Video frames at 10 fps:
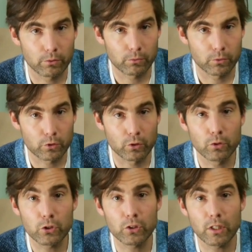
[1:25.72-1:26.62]

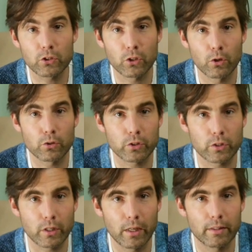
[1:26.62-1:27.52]
solution they
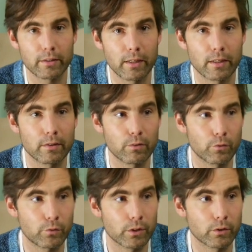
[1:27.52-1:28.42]
chose and they
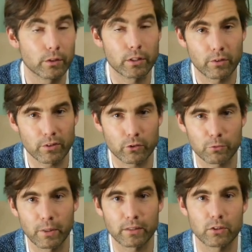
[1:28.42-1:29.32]
feel in
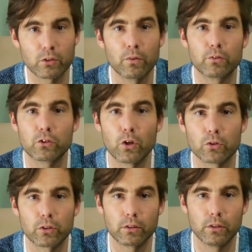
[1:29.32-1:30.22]
retrospect they should have
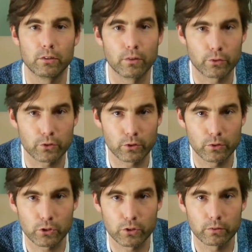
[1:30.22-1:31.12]
chosen a different
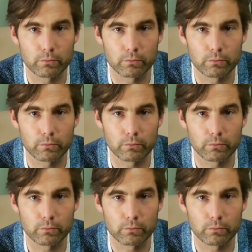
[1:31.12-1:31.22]
solution.